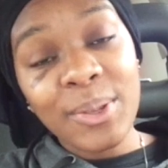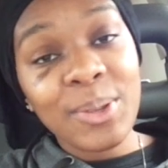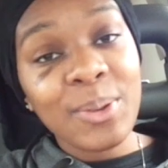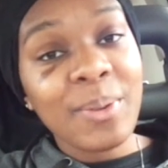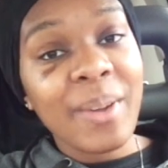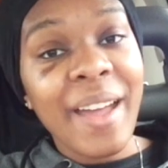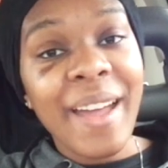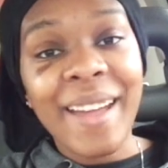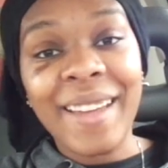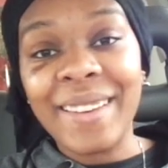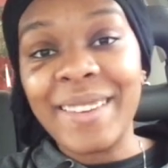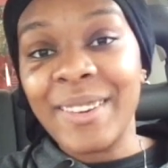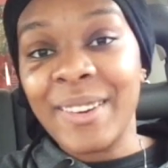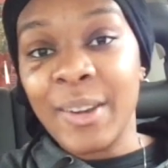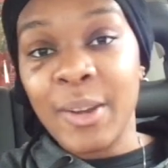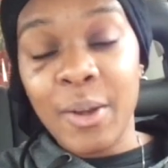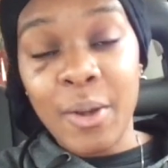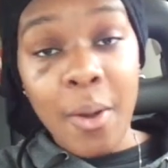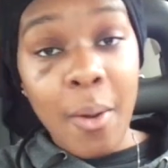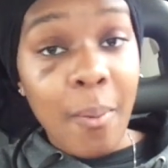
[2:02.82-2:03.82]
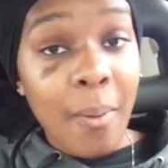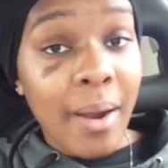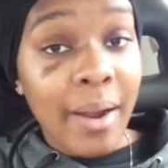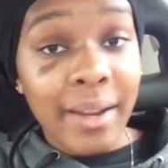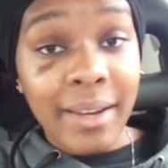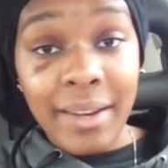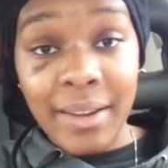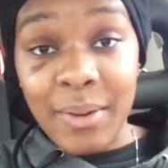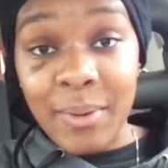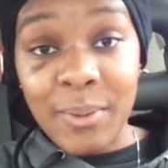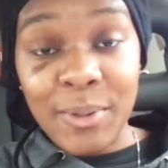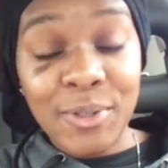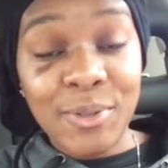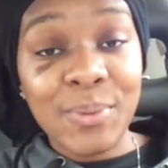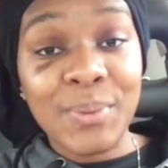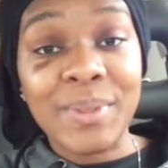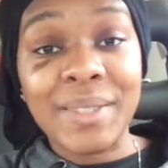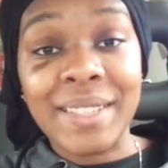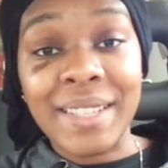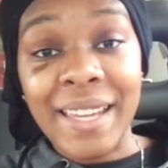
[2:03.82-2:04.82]
you had no idea what you
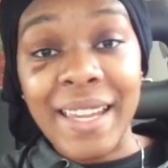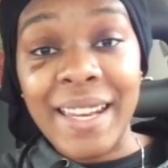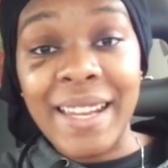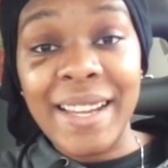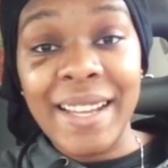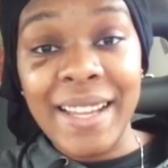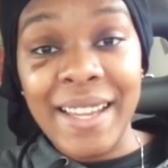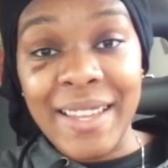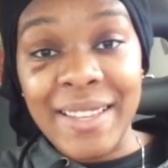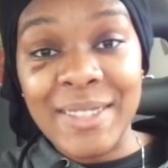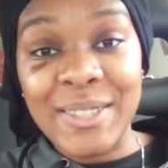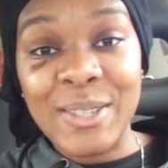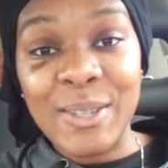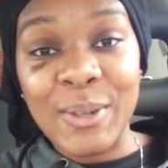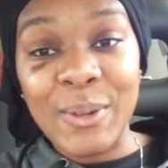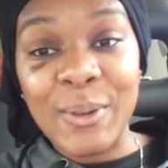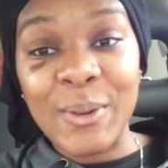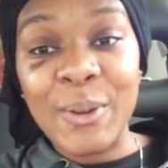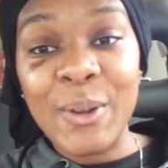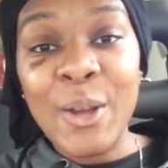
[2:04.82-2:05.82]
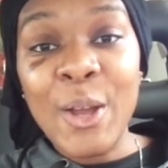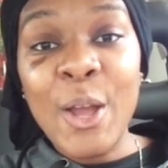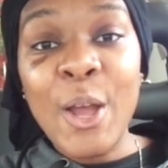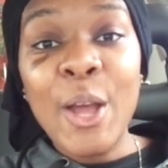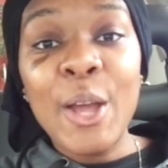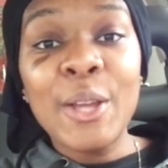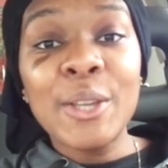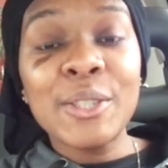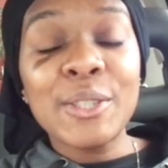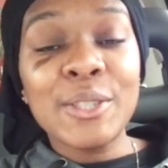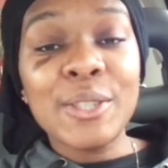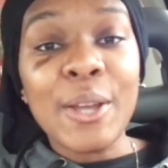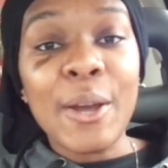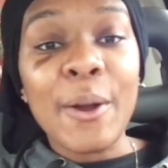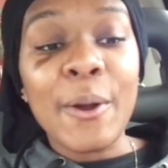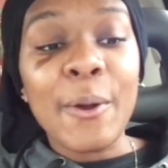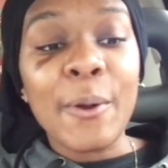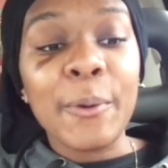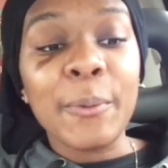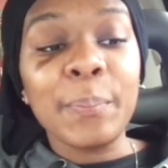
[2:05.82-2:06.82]
was getting into.
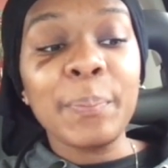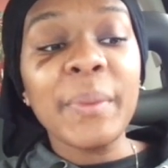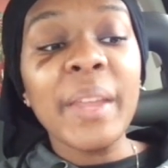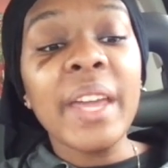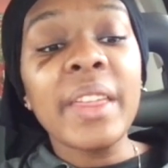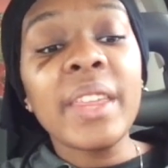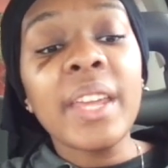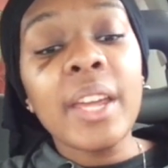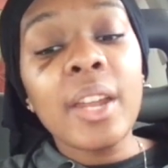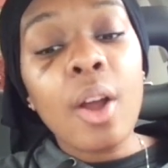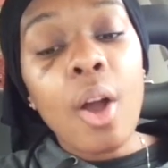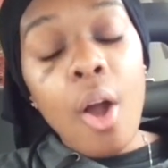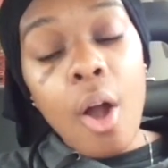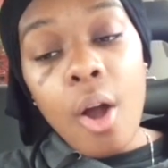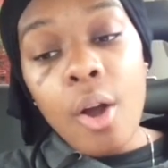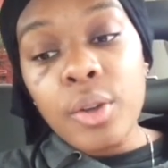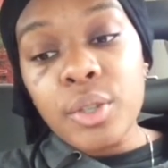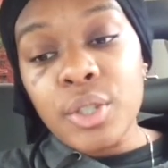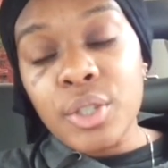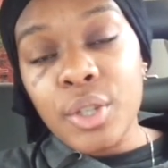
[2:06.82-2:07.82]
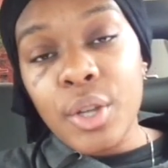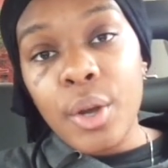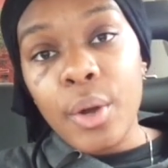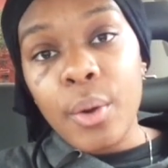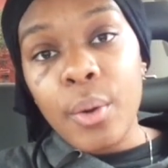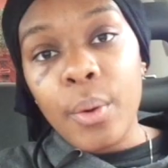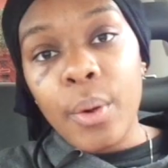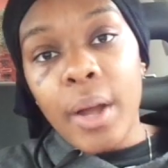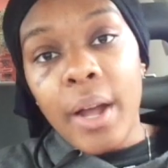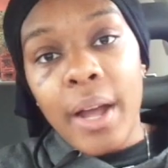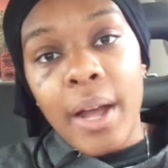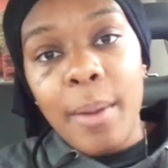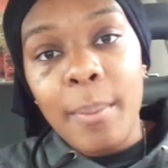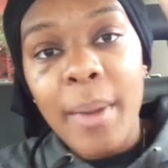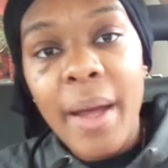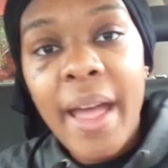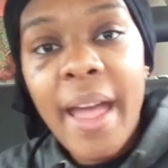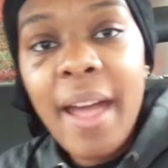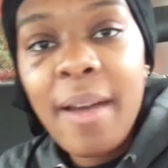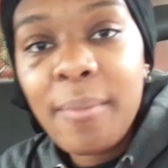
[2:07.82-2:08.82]
So, and then also,
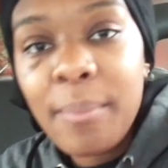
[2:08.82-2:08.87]
I have